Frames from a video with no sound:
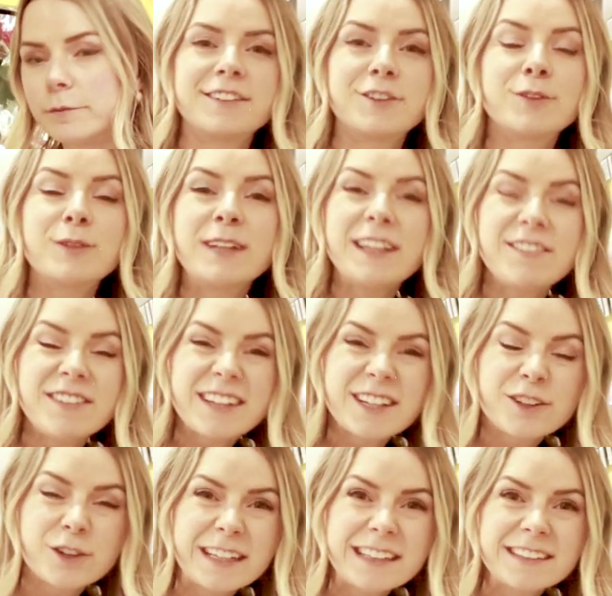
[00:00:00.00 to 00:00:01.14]
So leafy
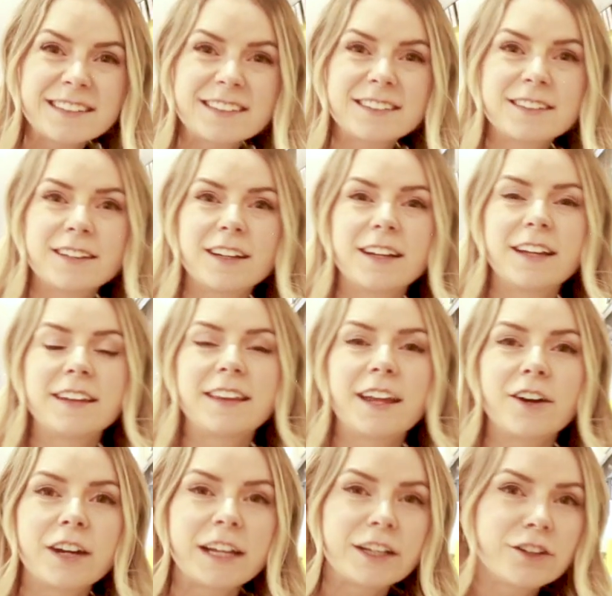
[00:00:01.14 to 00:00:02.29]
greens that
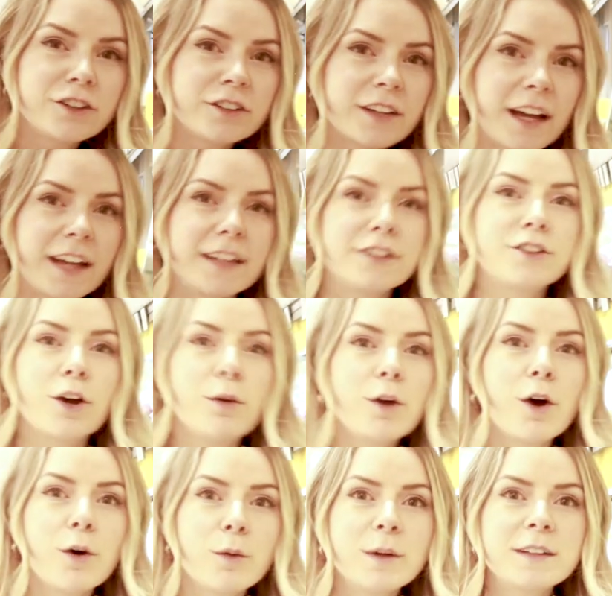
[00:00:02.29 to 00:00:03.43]
are in your diet don't
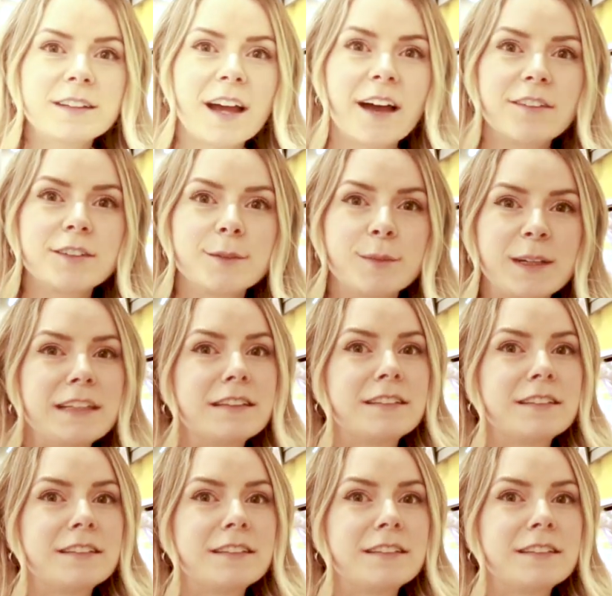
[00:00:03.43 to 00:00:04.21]
always have to be